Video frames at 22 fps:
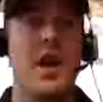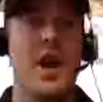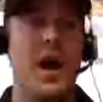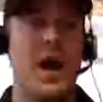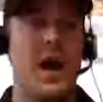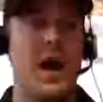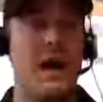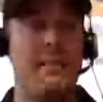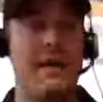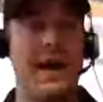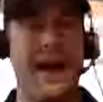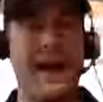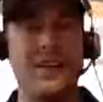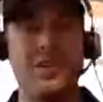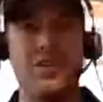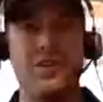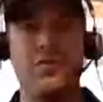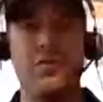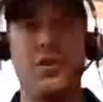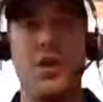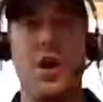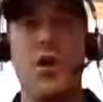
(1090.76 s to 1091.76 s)
um, as
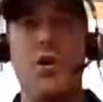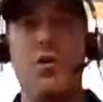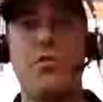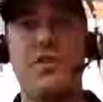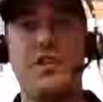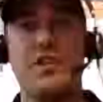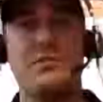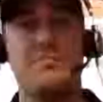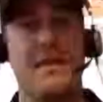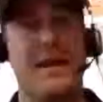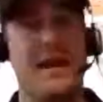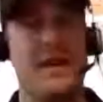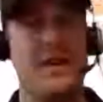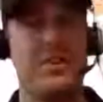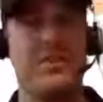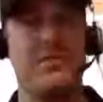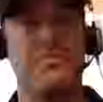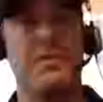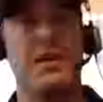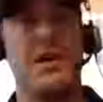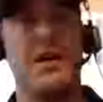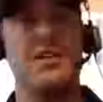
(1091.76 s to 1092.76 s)
you know these
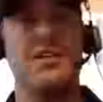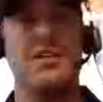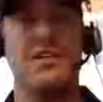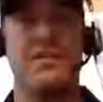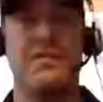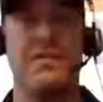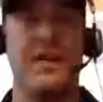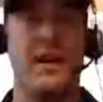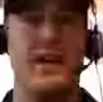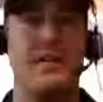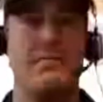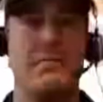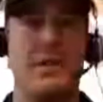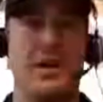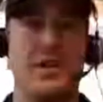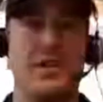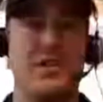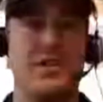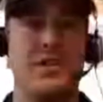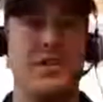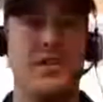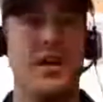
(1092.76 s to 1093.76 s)
masterminds are very
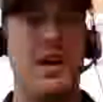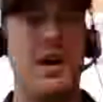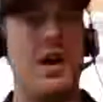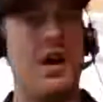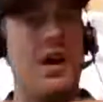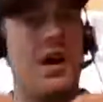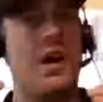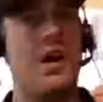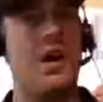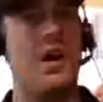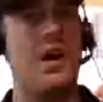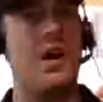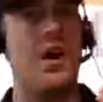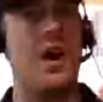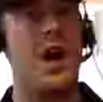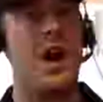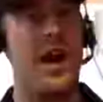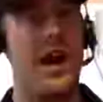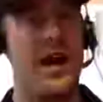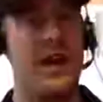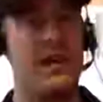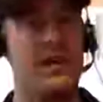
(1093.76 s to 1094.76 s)
much uh,
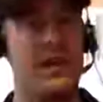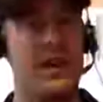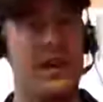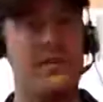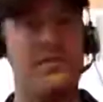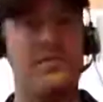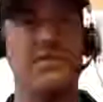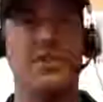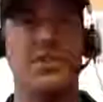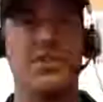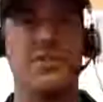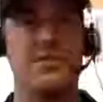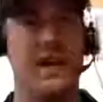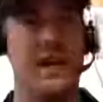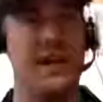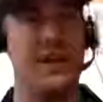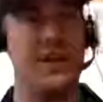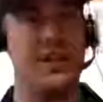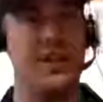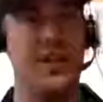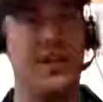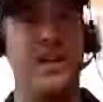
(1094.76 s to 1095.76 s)
higher level
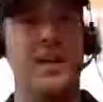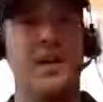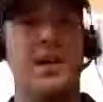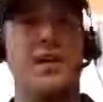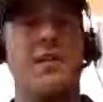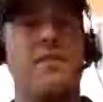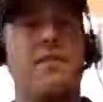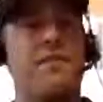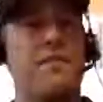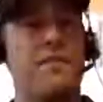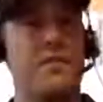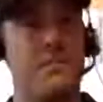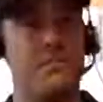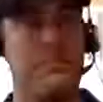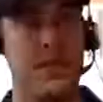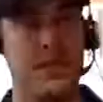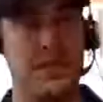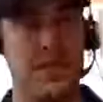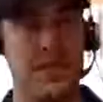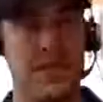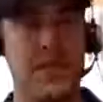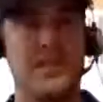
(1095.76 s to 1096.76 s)
strategy for
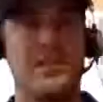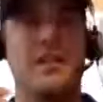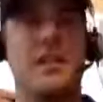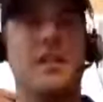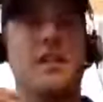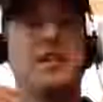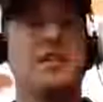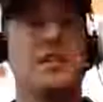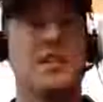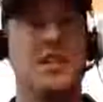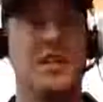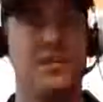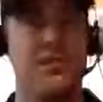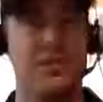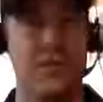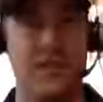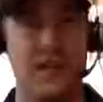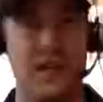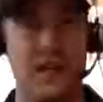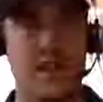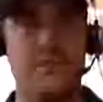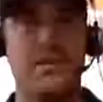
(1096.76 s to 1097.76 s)
business and skill
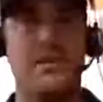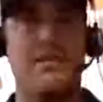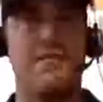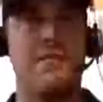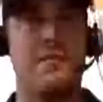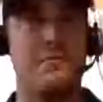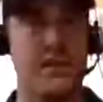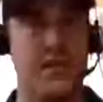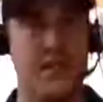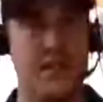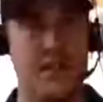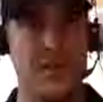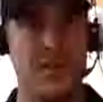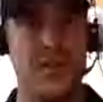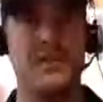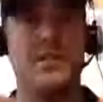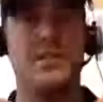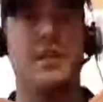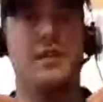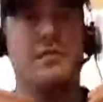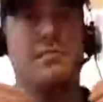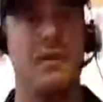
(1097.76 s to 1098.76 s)
development for
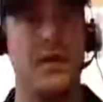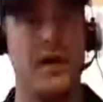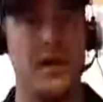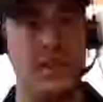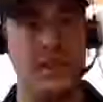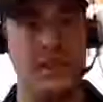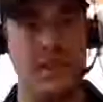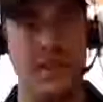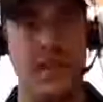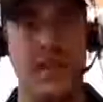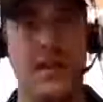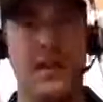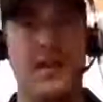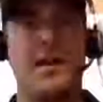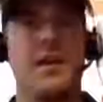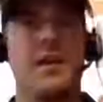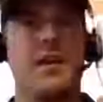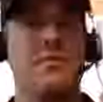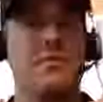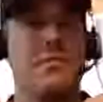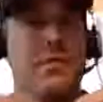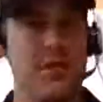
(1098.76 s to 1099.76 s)
business and mindset
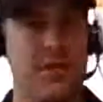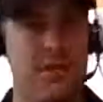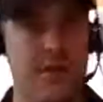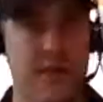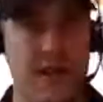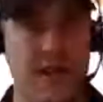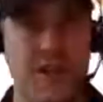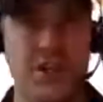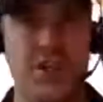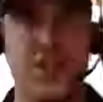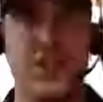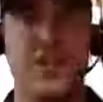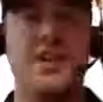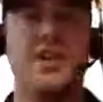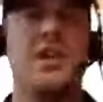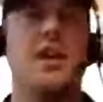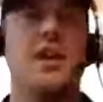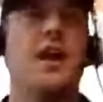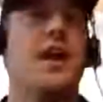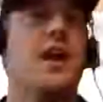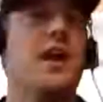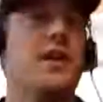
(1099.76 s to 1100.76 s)
and
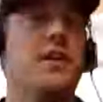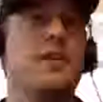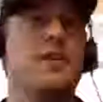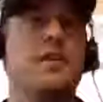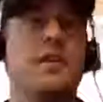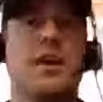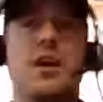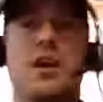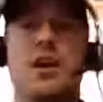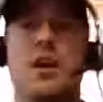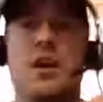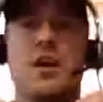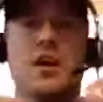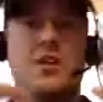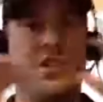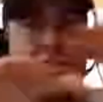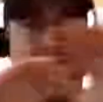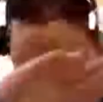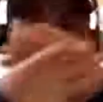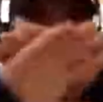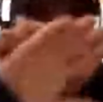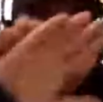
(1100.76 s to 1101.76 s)
motivation and
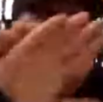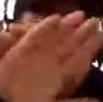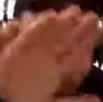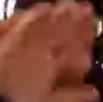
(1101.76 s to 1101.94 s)
just